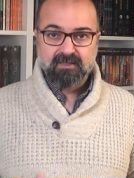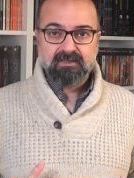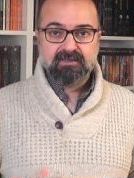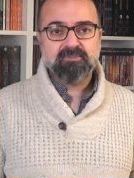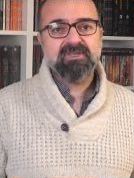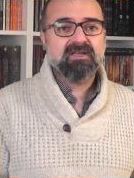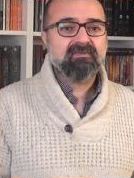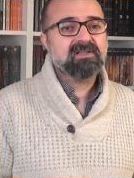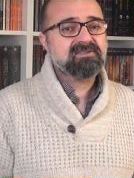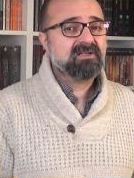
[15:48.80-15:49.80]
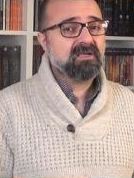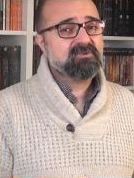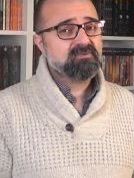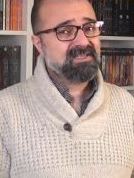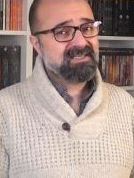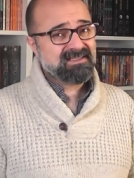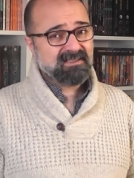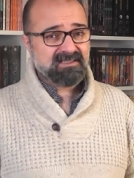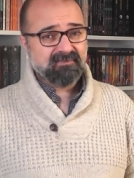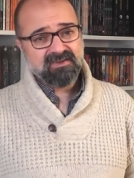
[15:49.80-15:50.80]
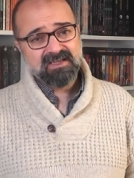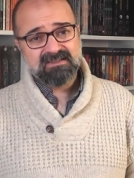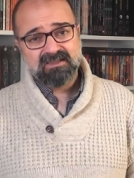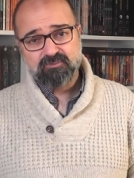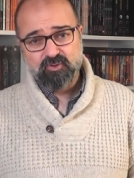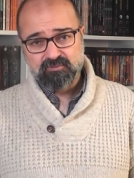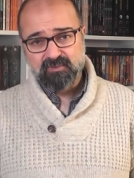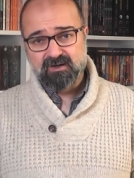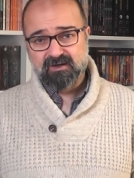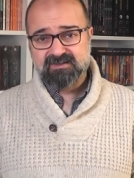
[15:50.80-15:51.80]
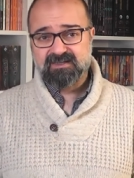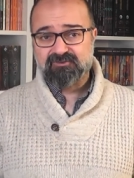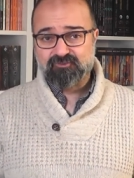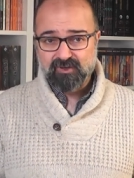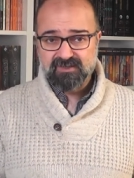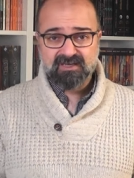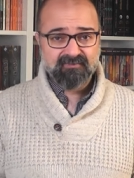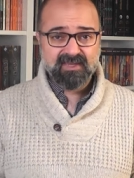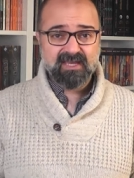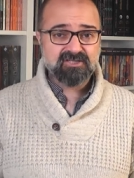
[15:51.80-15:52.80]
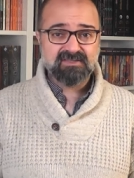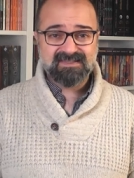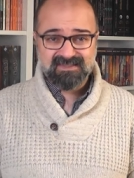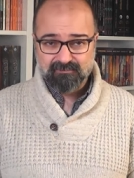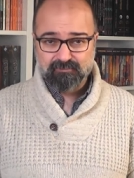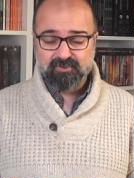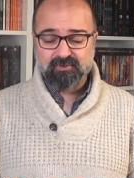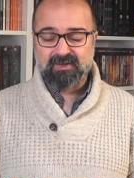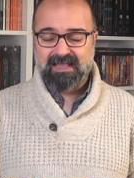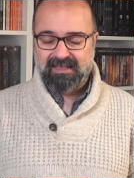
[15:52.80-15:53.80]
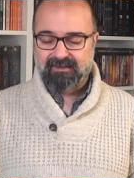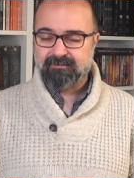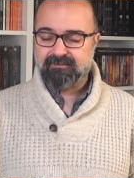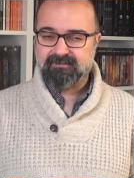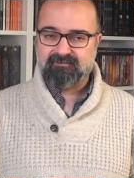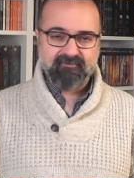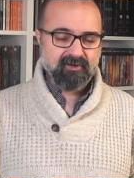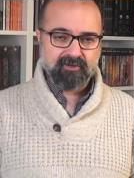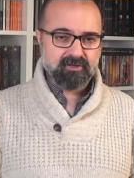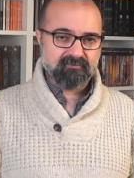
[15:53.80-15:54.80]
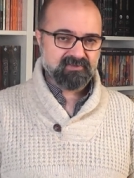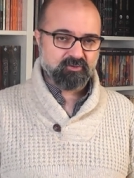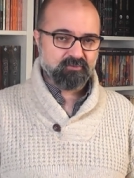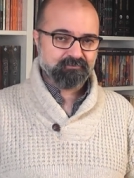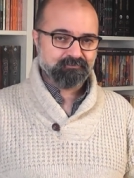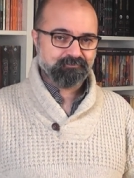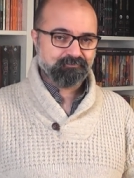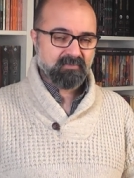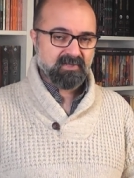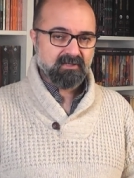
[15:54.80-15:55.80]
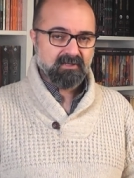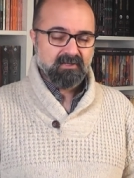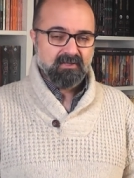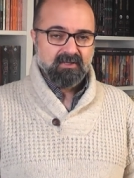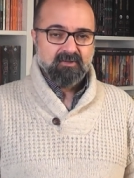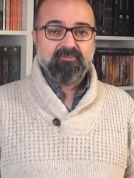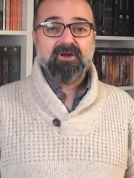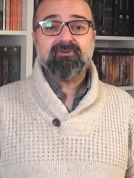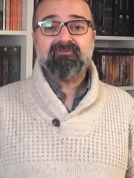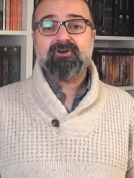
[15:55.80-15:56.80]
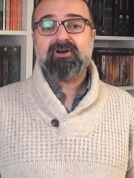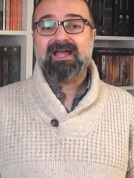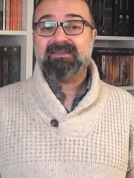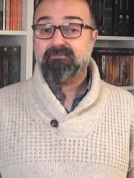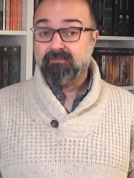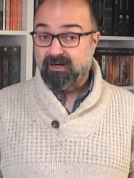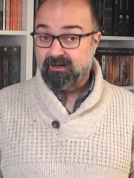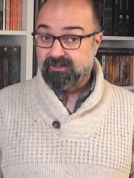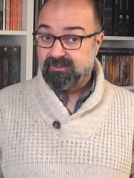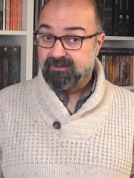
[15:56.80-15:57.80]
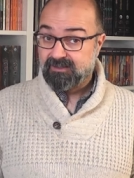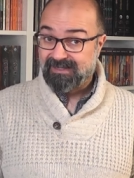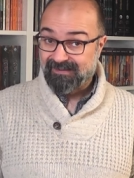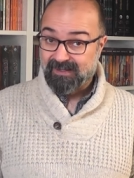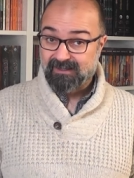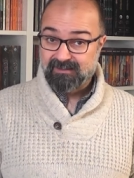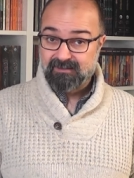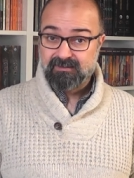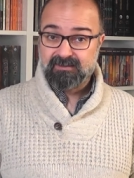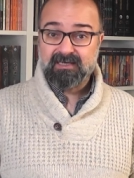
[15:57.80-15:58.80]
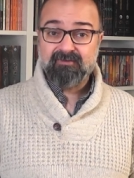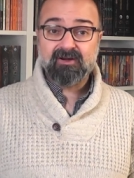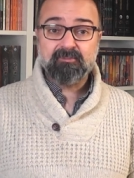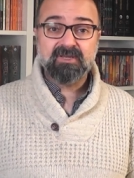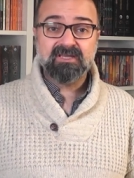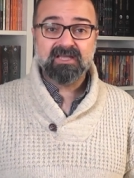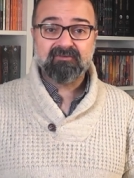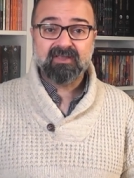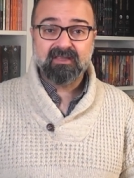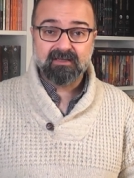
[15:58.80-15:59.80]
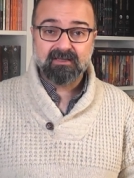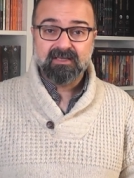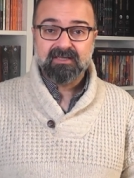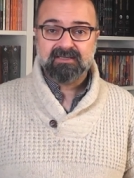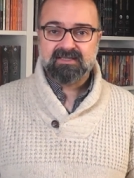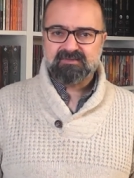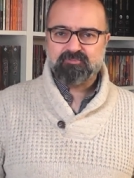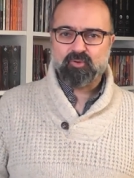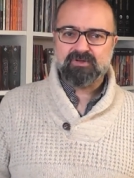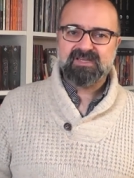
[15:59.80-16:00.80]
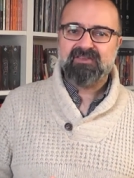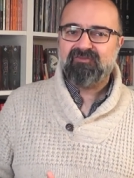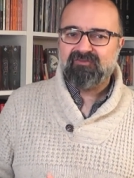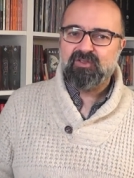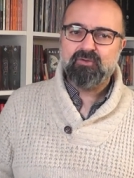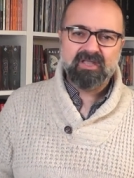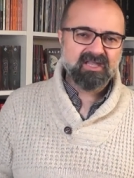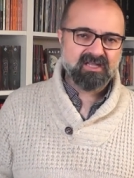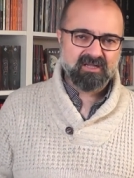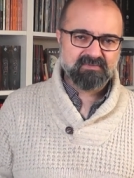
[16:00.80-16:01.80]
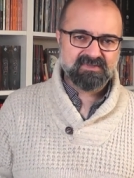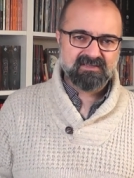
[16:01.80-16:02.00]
The PDF also comes with extensive nested bookmarks that render navigation simple and very comfortable. Perry Fehr and Mark Gedak deliver a PDF here that sports a few hiccups